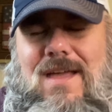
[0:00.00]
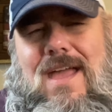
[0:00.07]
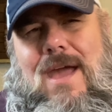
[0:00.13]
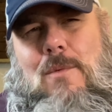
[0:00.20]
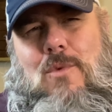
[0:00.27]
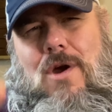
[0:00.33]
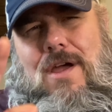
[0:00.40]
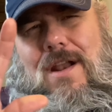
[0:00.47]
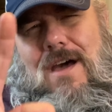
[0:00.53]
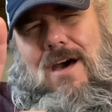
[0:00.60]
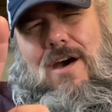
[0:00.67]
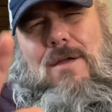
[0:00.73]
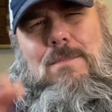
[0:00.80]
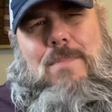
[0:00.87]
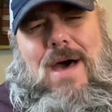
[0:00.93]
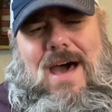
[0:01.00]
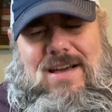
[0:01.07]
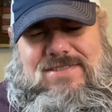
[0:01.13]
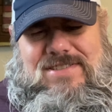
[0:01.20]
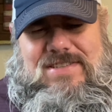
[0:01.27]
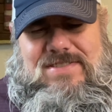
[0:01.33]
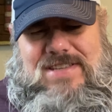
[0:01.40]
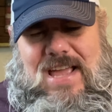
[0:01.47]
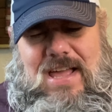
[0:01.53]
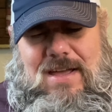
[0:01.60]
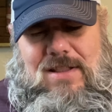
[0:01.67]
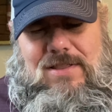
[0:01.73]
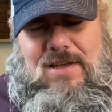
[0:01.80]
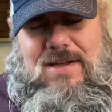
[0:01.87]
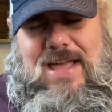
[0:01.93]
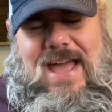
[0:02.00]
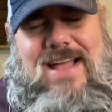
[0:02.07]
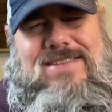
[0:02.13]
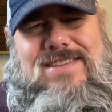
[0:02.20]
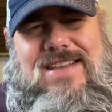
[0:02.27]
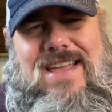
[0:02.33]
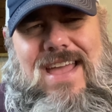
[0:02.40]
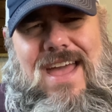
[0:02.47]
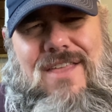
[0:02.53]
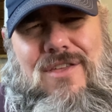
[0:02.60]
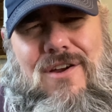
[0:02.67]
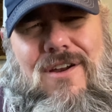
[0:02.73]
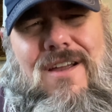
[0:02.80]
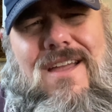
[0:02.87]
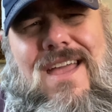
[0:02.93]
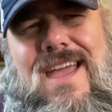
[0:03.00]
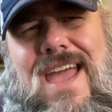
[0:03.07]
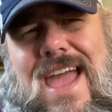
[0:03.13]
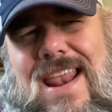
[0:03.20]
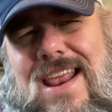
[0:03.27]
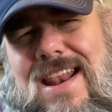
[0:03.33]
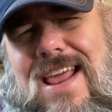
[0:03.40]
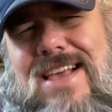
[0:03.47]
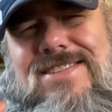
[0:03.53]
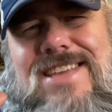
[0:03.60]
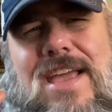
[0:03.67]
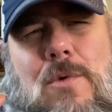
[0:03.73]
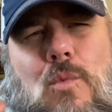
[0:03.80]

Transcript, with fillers: and we're going to unbox and take a look at together. And it has a